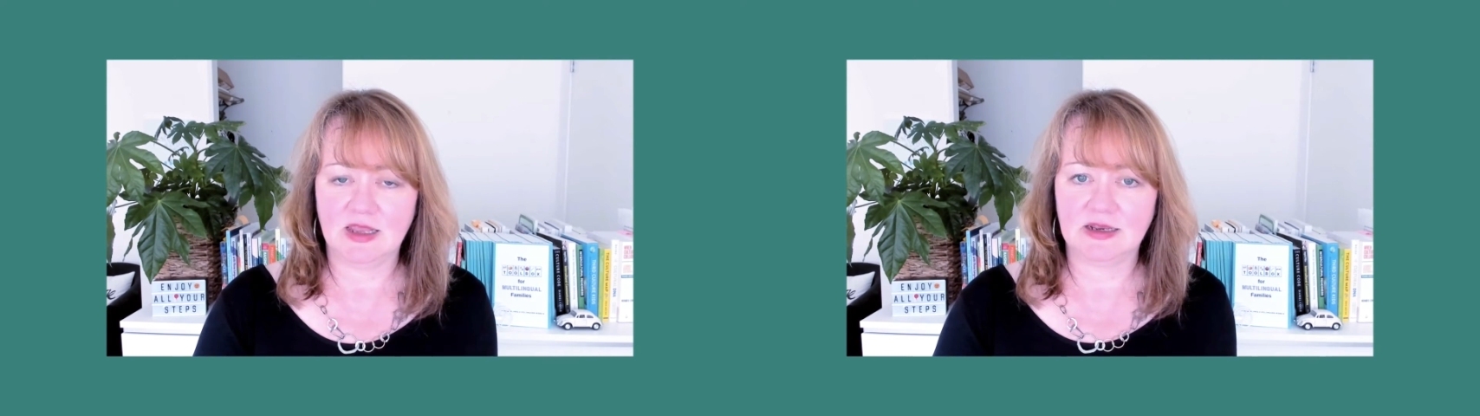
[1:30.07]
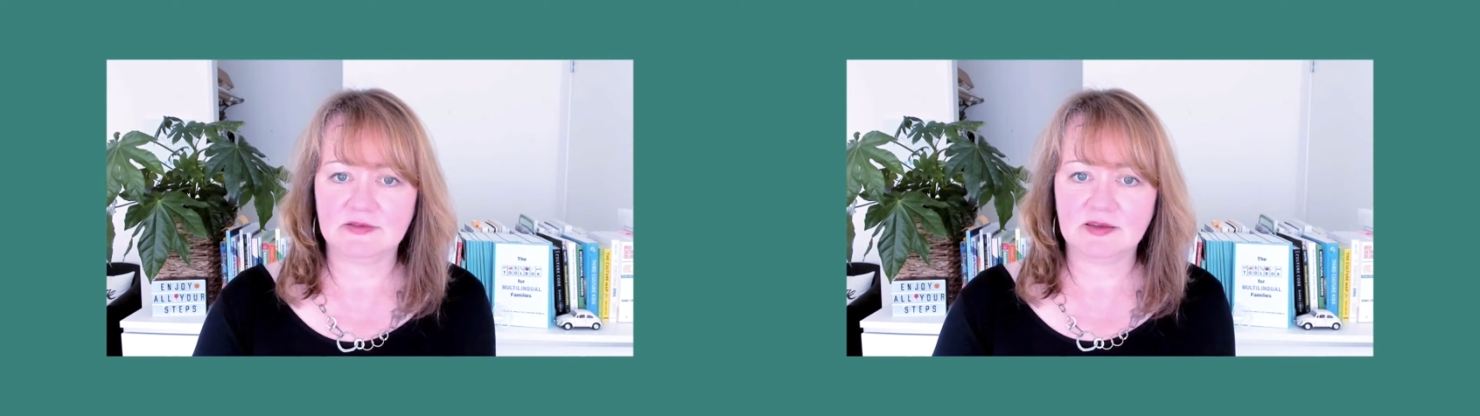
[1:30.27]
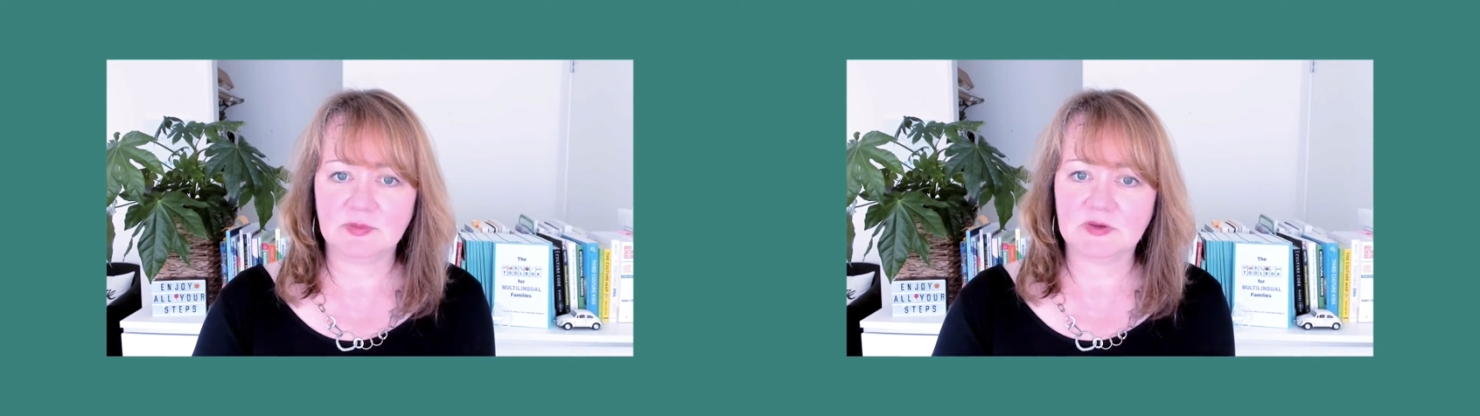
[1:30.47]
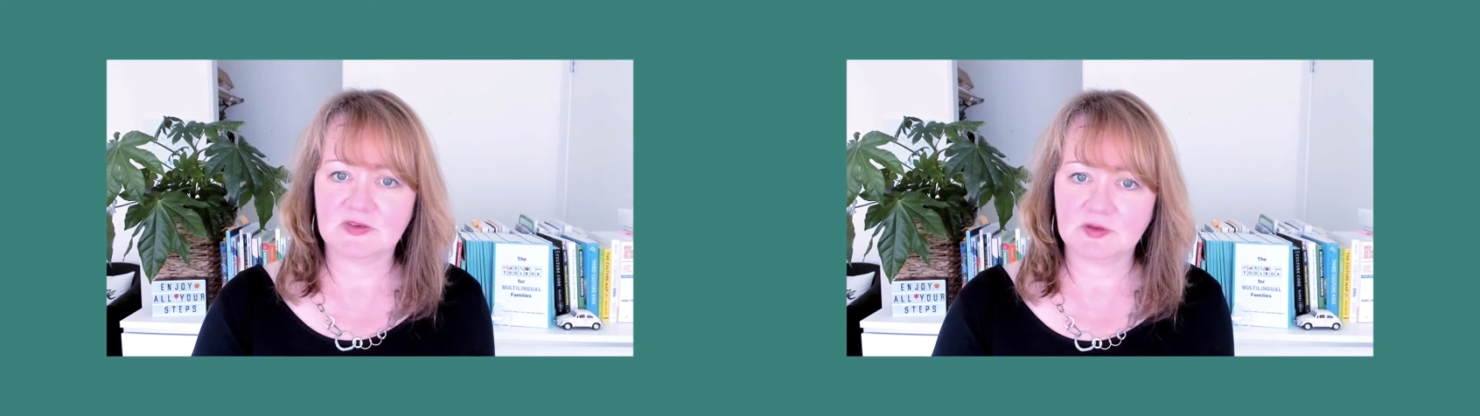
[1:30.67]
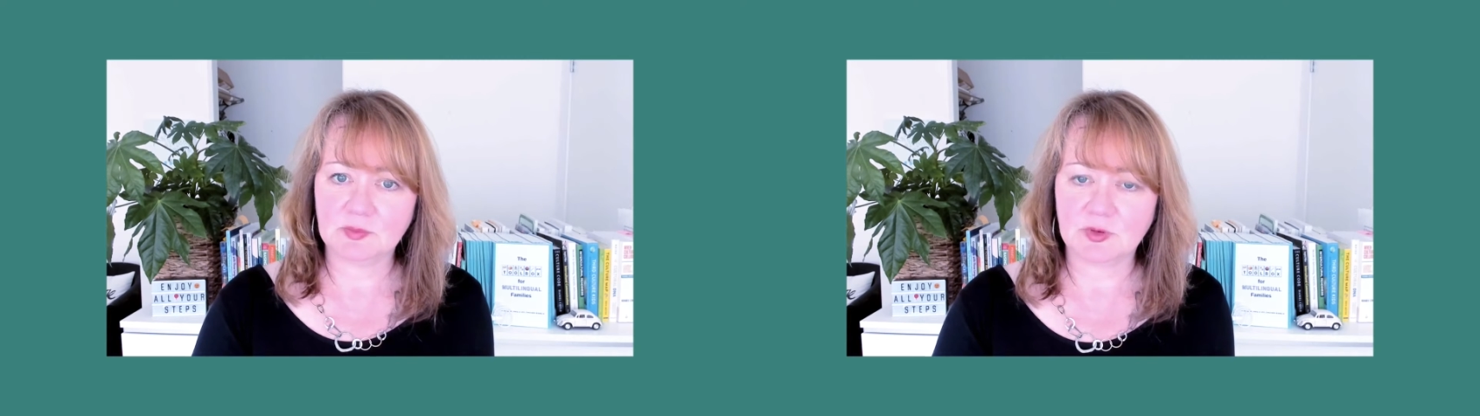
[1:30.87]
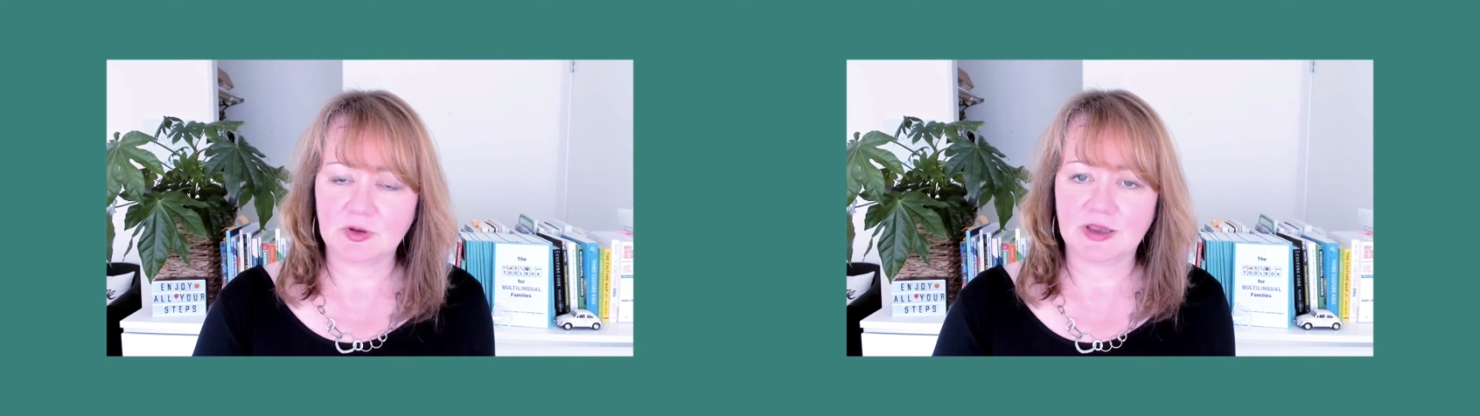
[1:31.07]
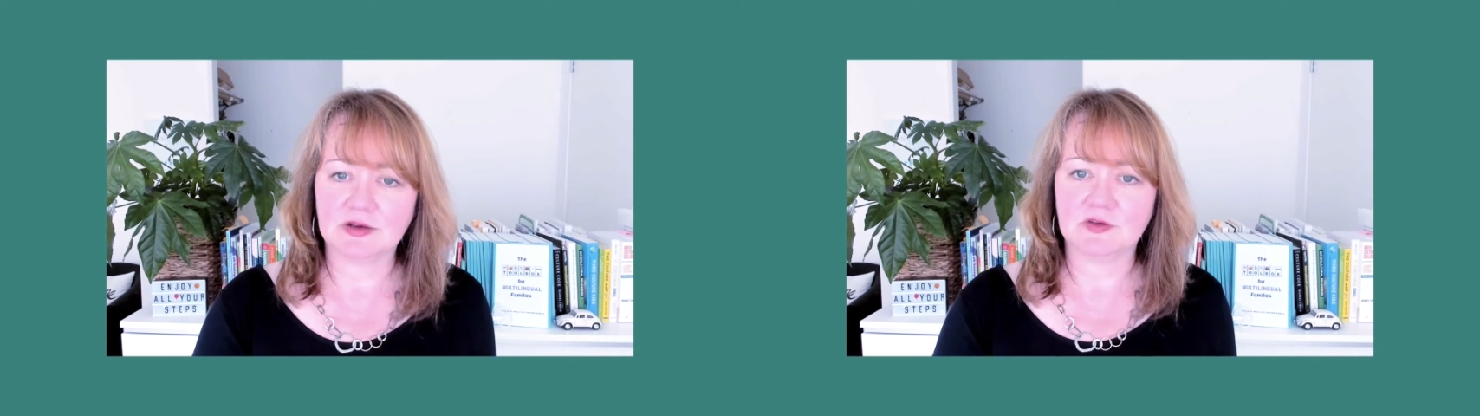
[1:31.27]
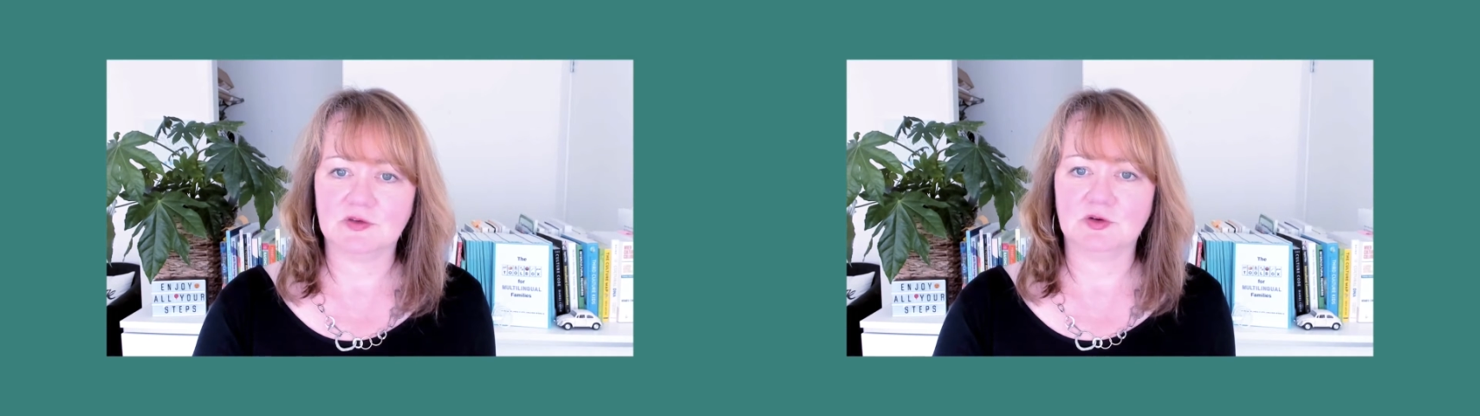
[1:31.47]
Let's keep it simple and
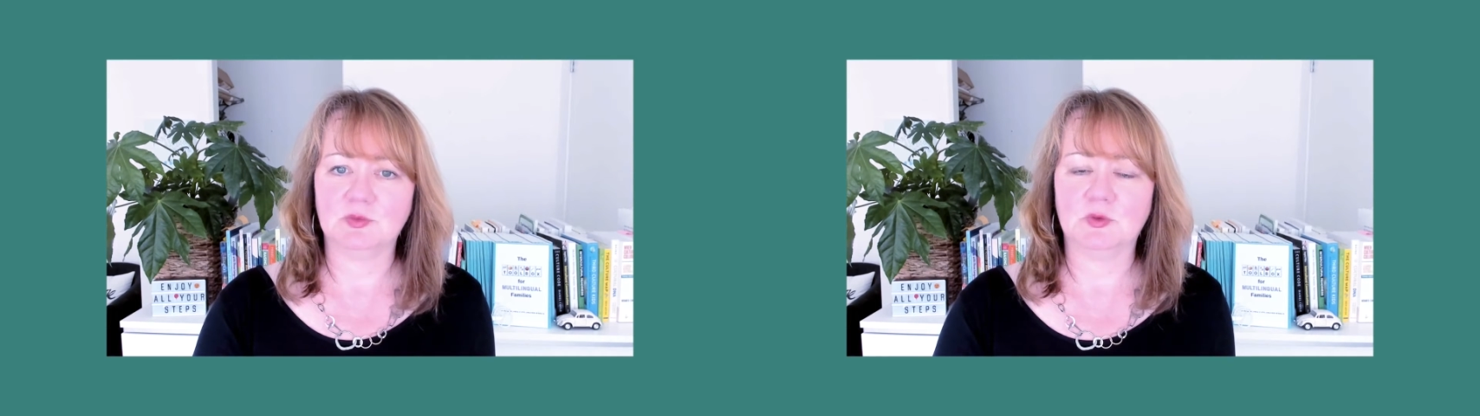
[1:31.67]
assume